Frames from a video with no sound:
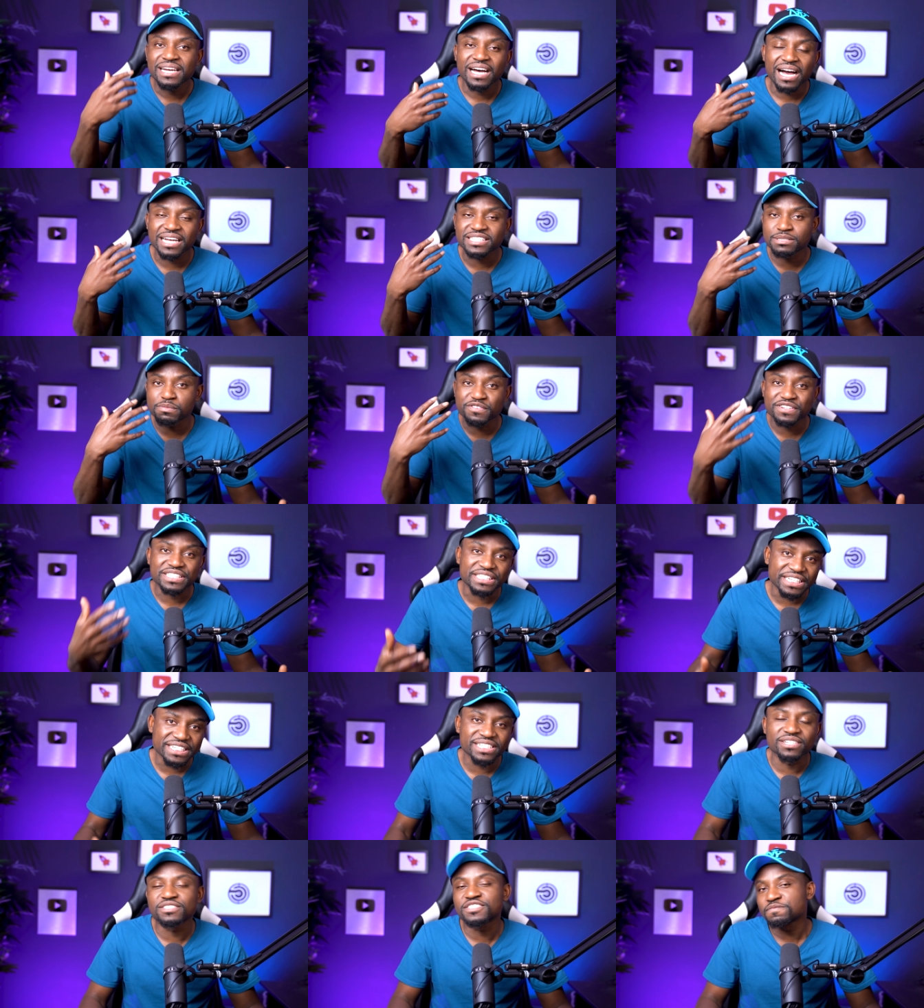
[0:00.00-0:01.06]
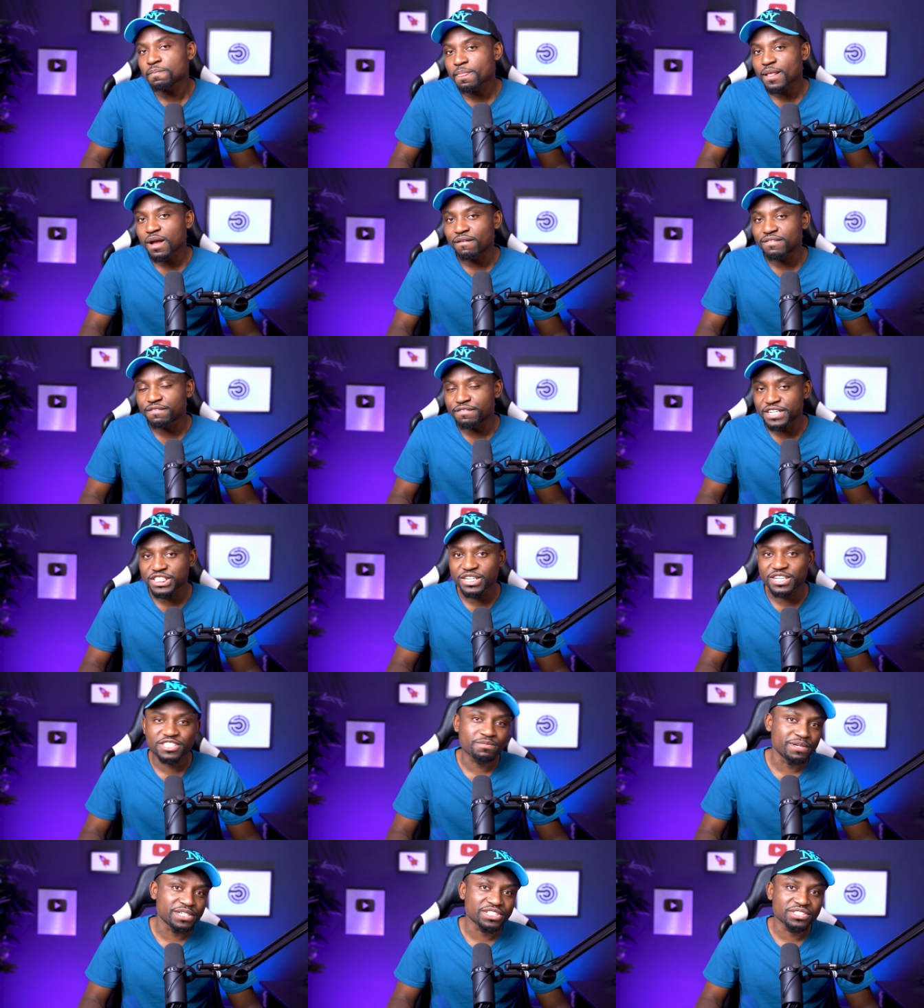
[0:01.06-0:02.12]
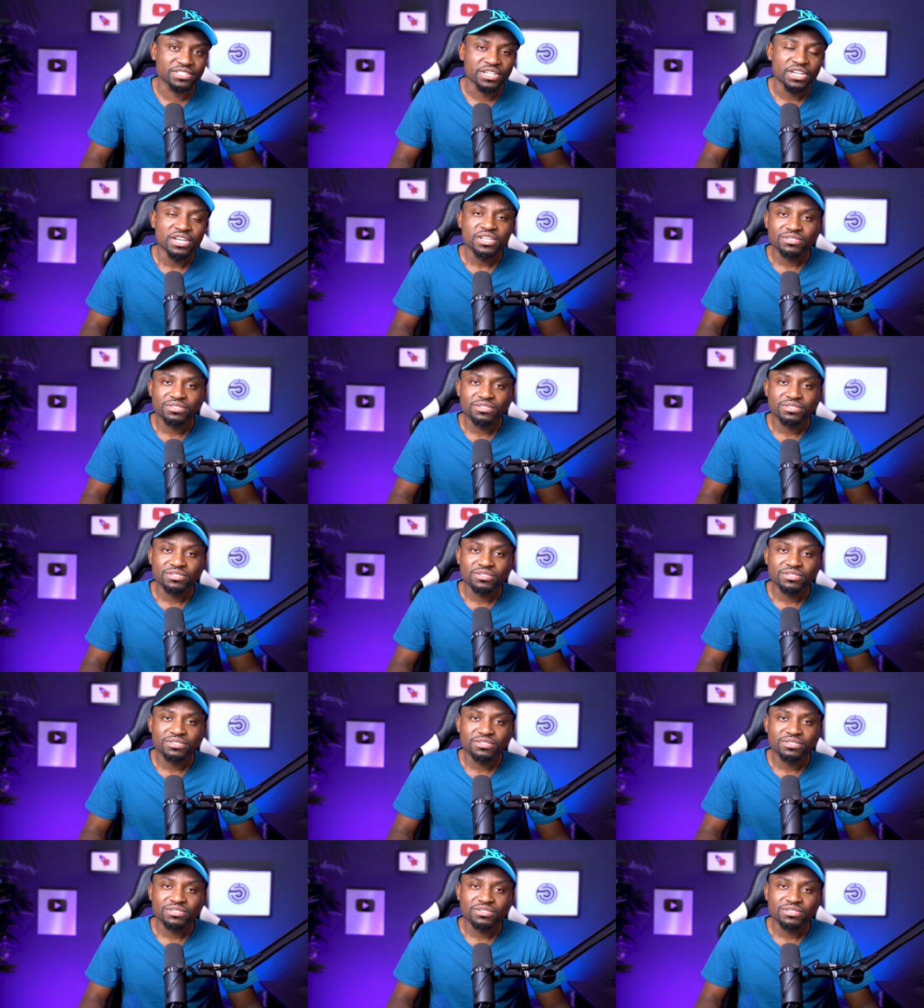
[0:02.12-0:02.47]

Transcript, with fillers: uh, some of the details of the facial expressions.